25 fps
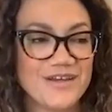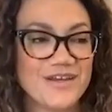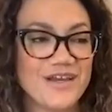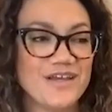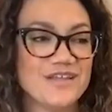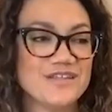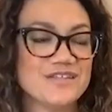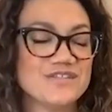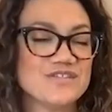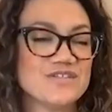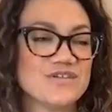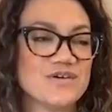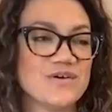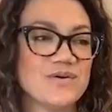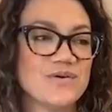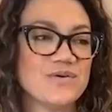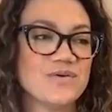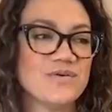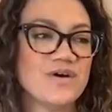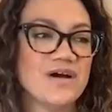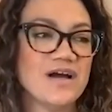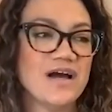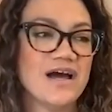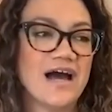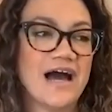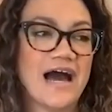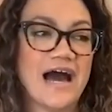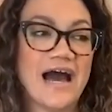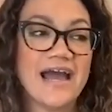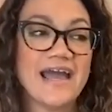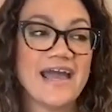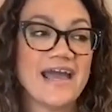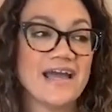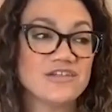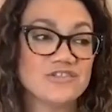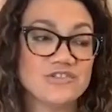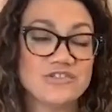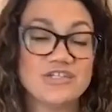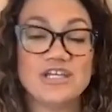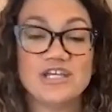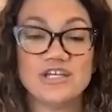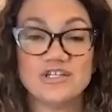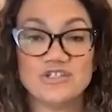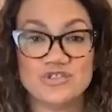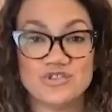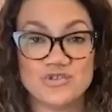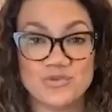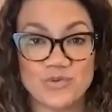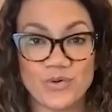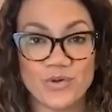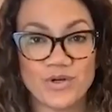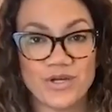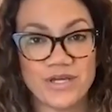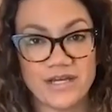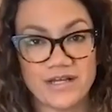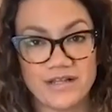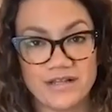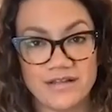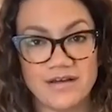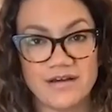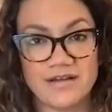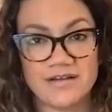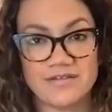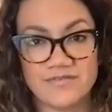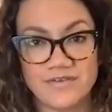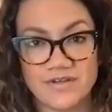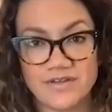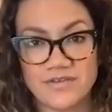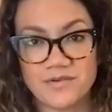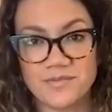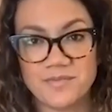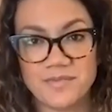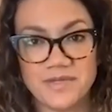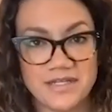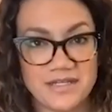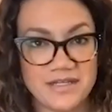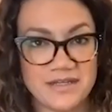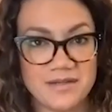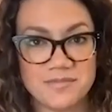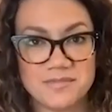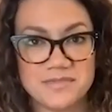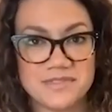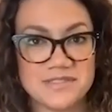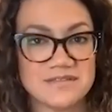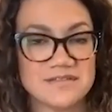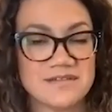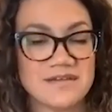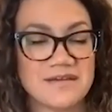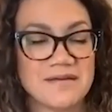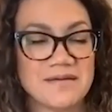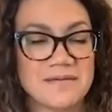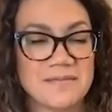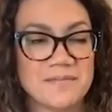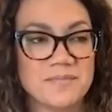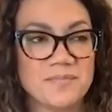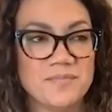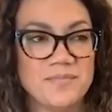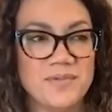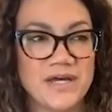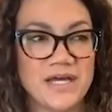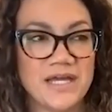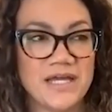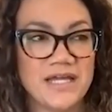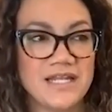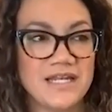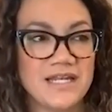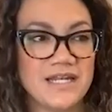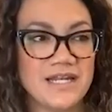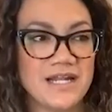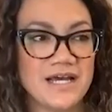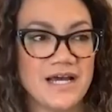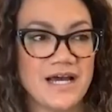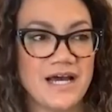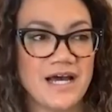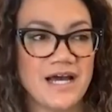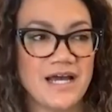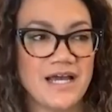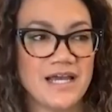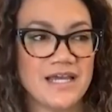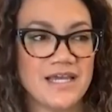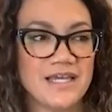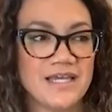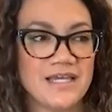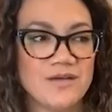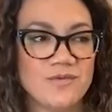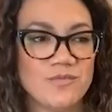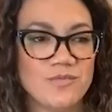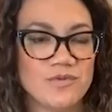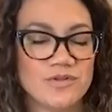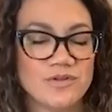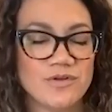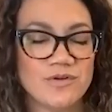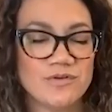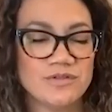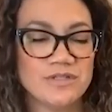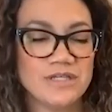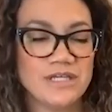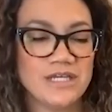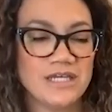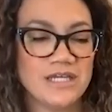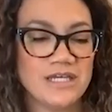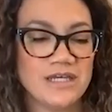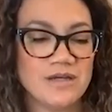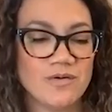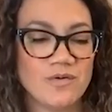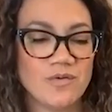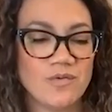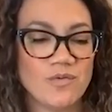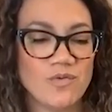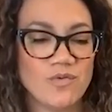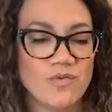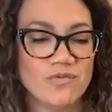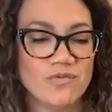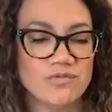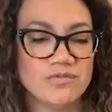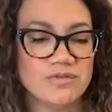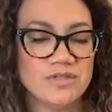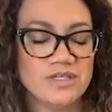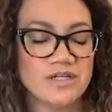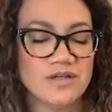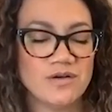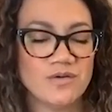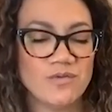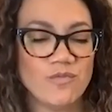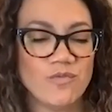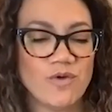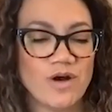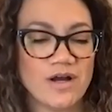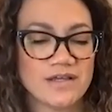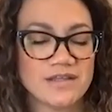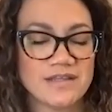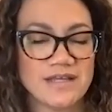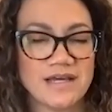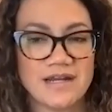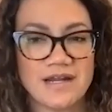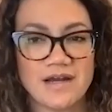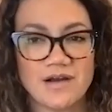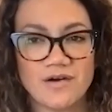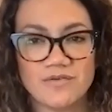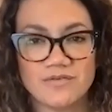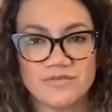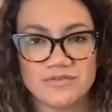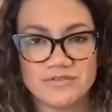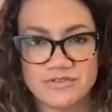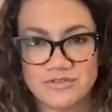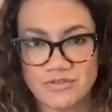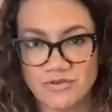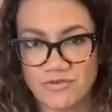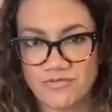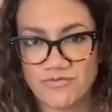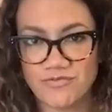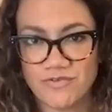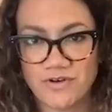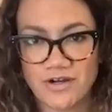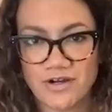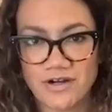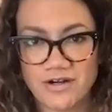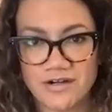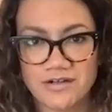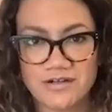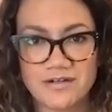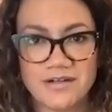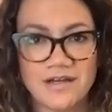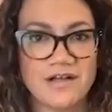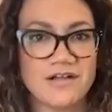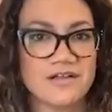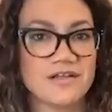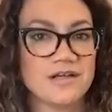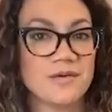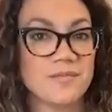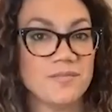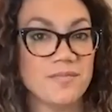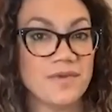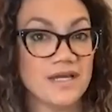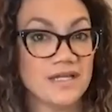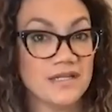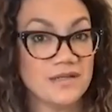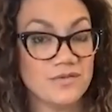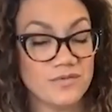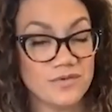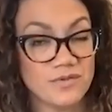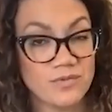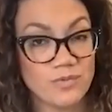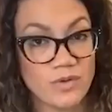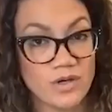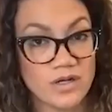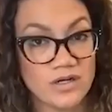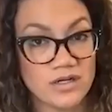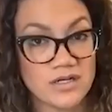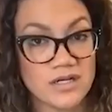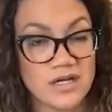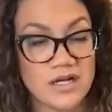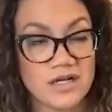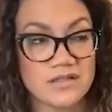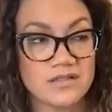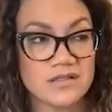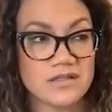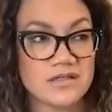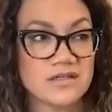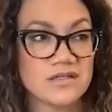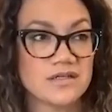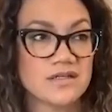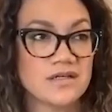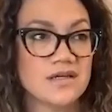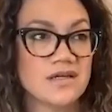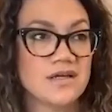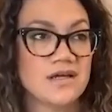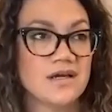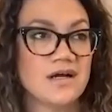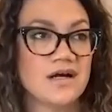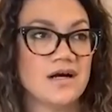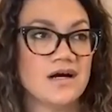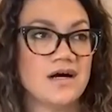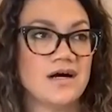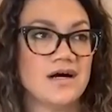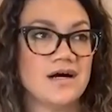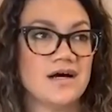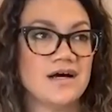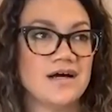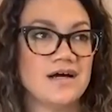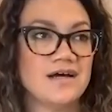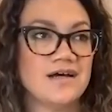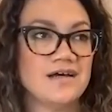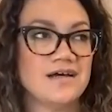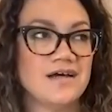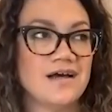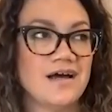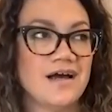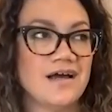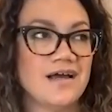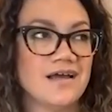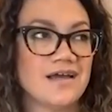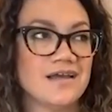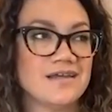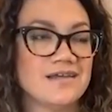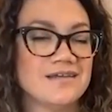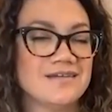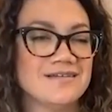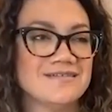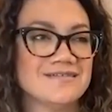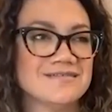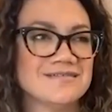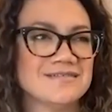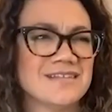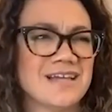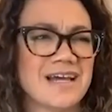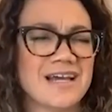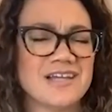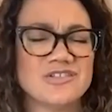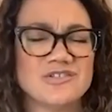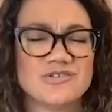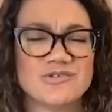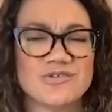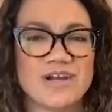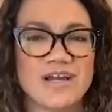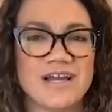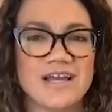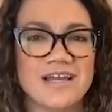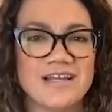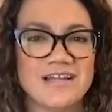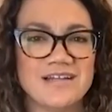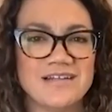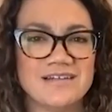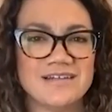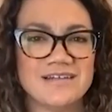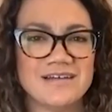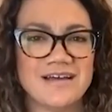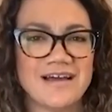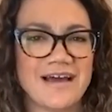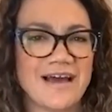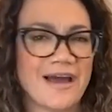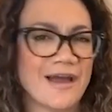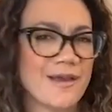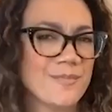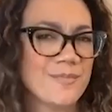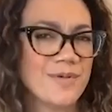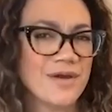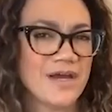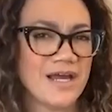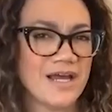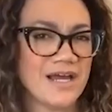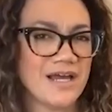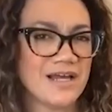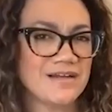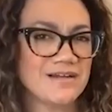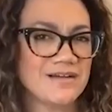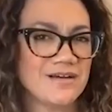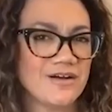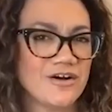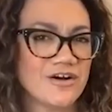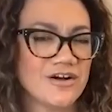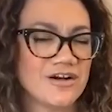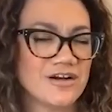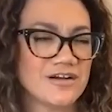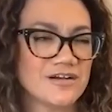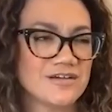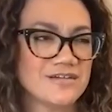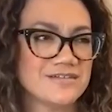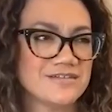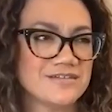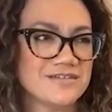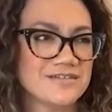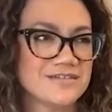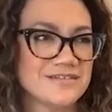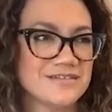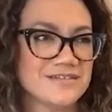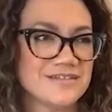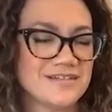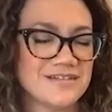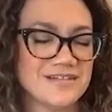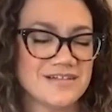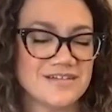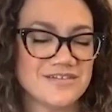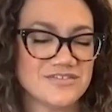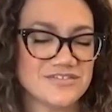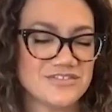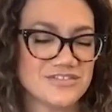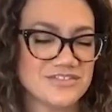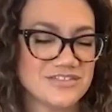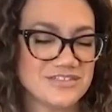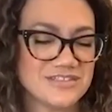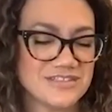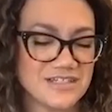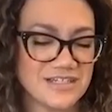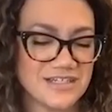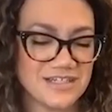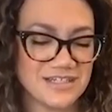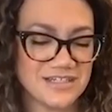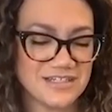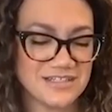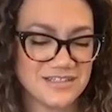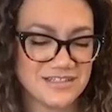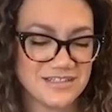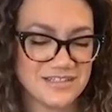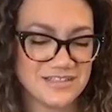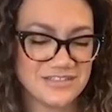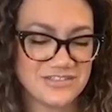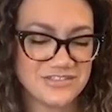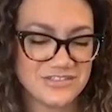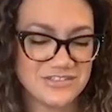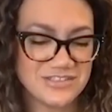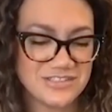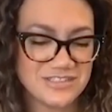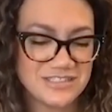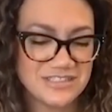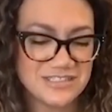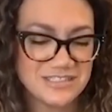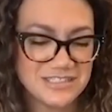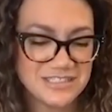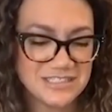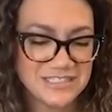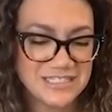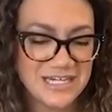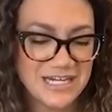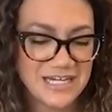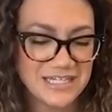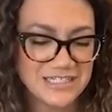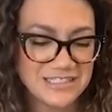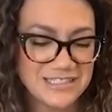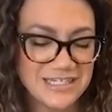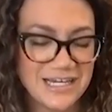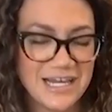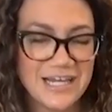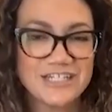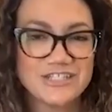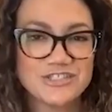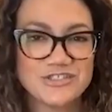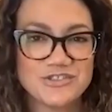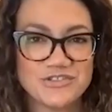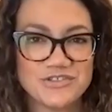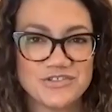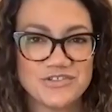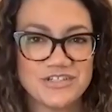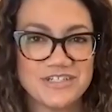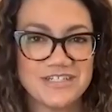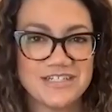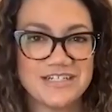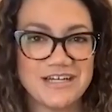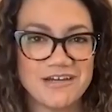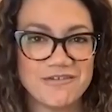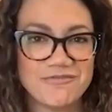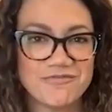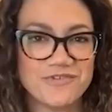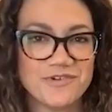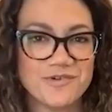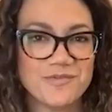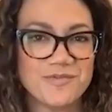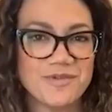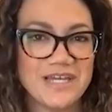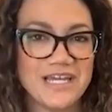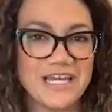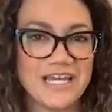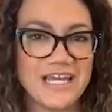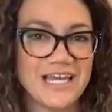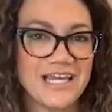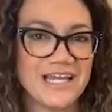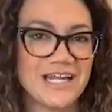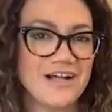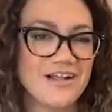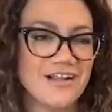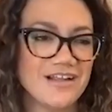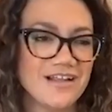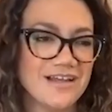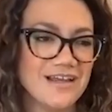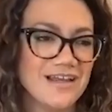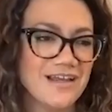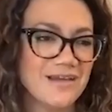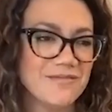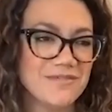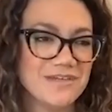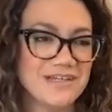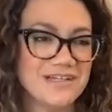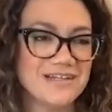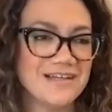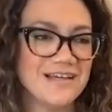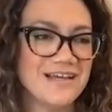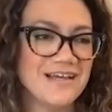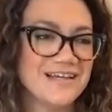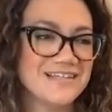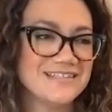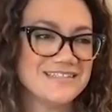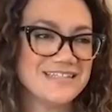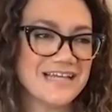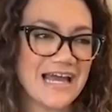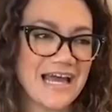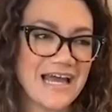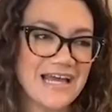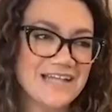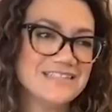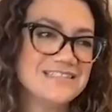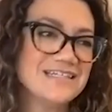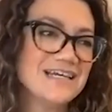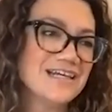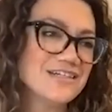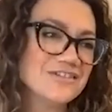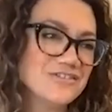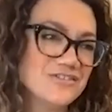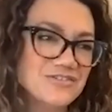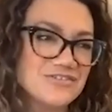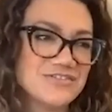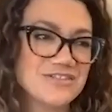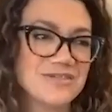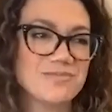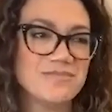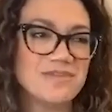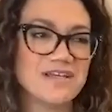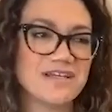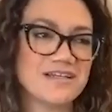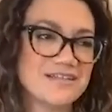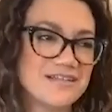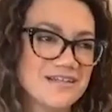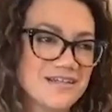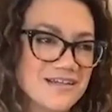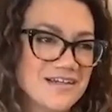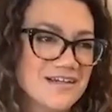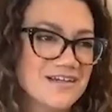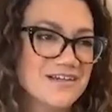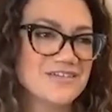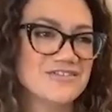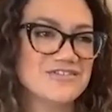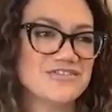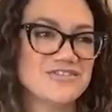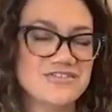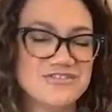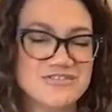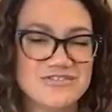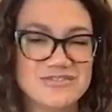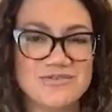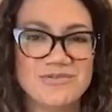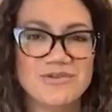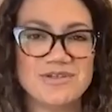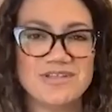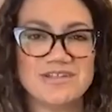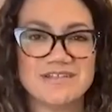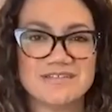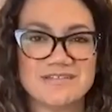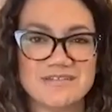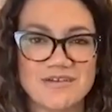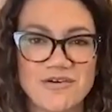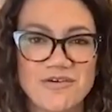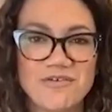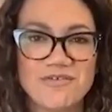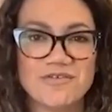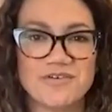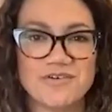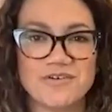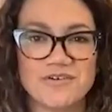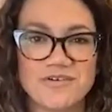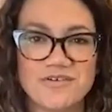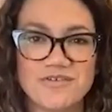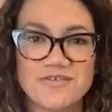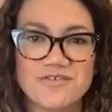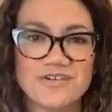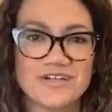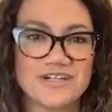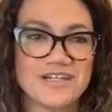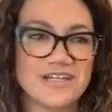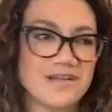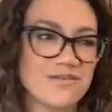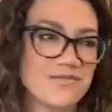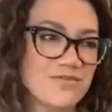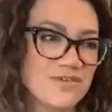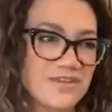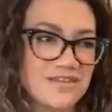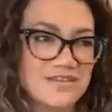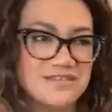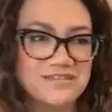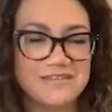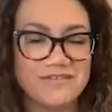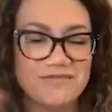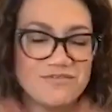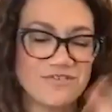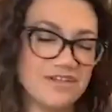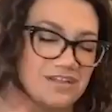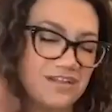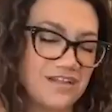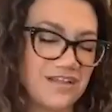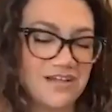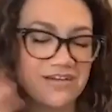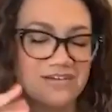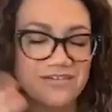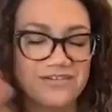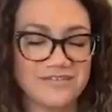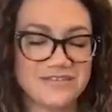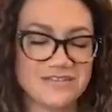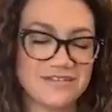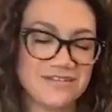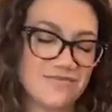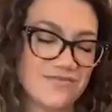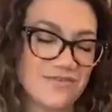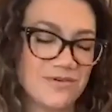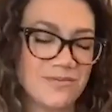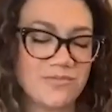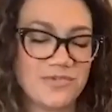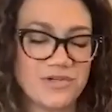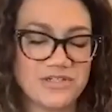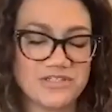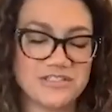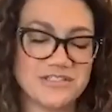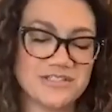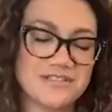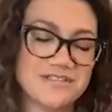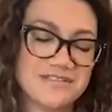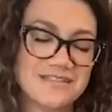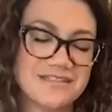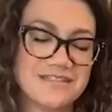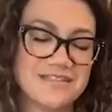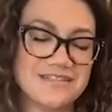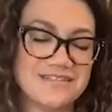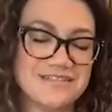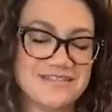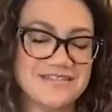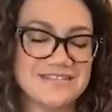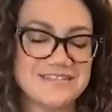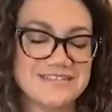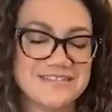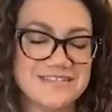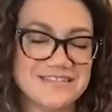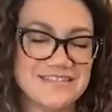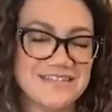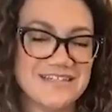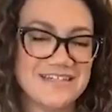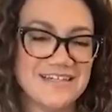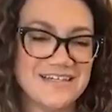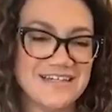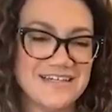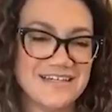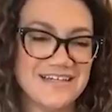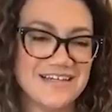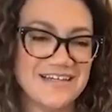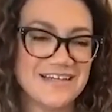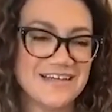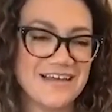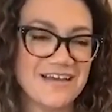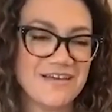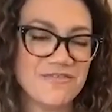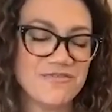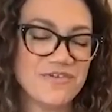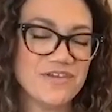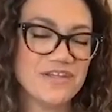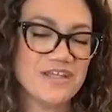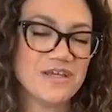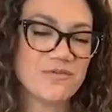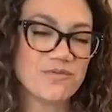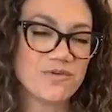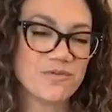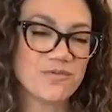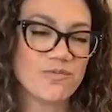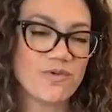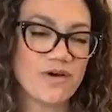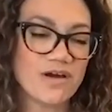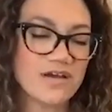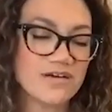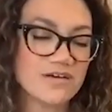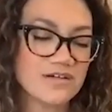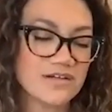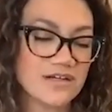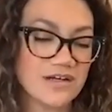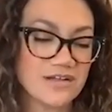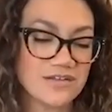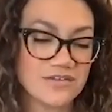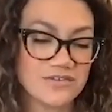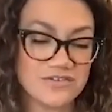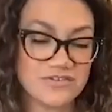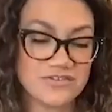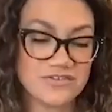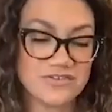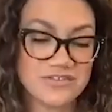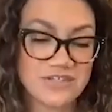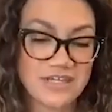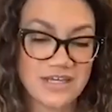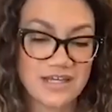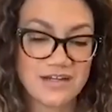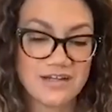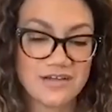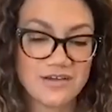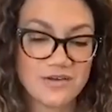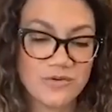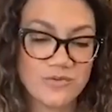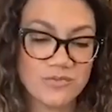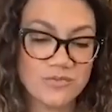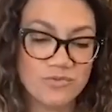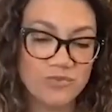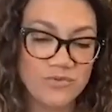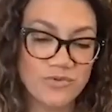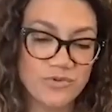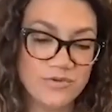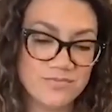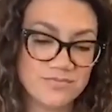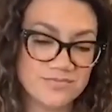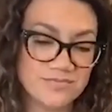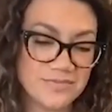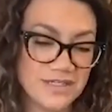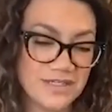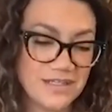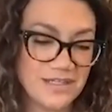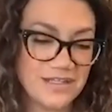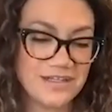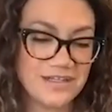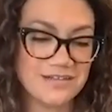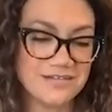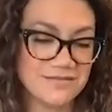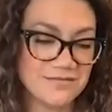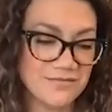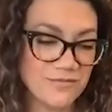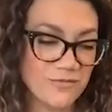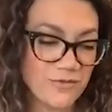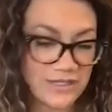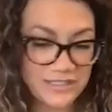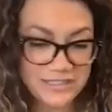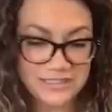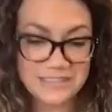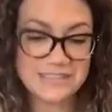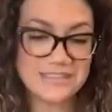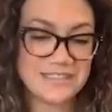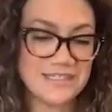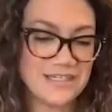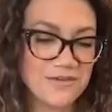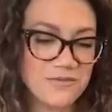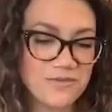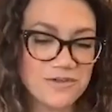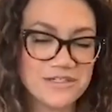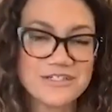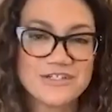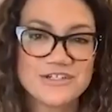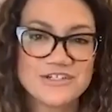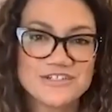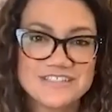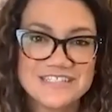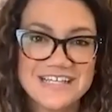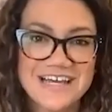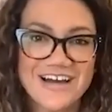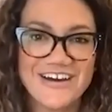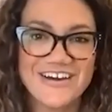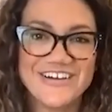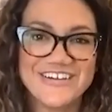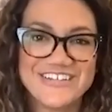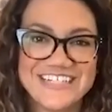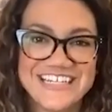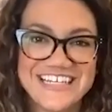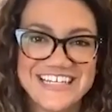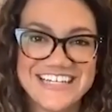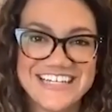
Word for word: And so I actually enjoy a lot of other mediums, but I will only, you know, walk that out so far. I'll combine it with watercolor. Uh, I I tried iPad art. I was just like, this just is not textural enough for me. And all I, I mean, to add textures, I'm like, just doing this over and over again with different layers and different brushes. And it's, I feel like with watercolor, you just kind of go whoop and then wait to see what turns out